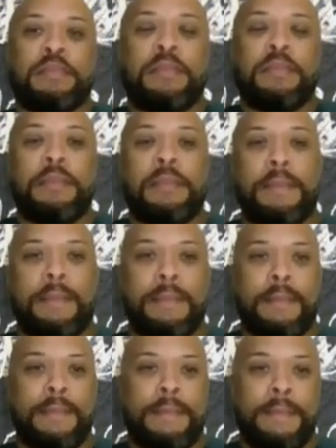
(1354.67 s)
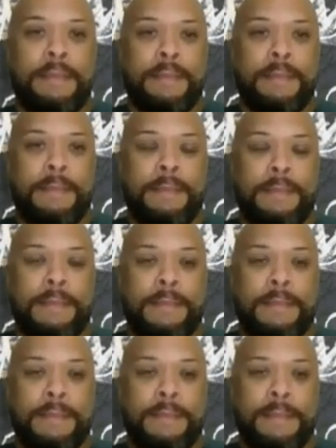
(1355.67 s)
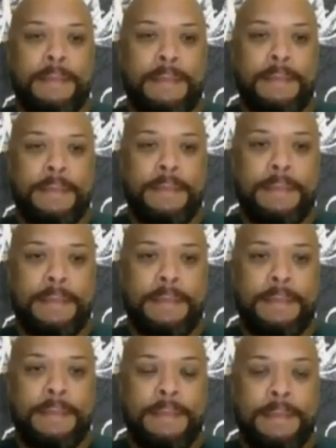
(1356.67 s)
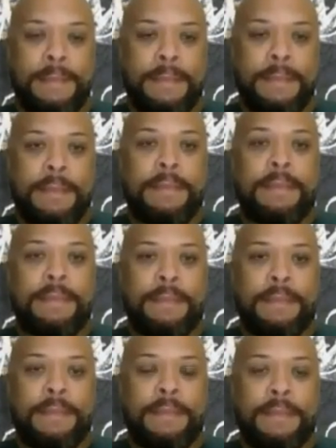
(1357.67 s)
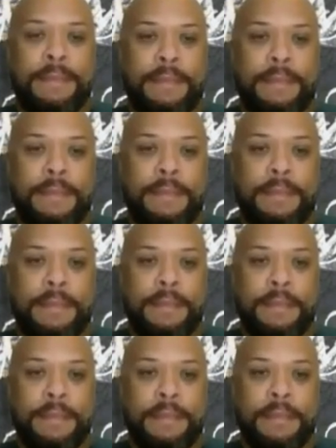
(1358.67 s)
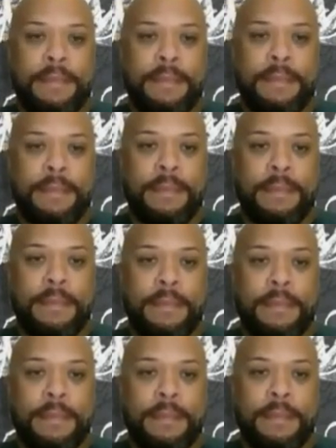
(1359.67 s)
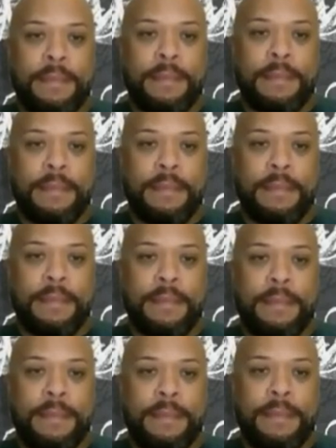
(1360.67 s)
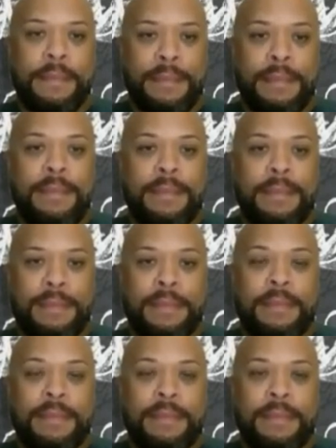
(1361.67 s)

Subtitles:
The person shown says nothing.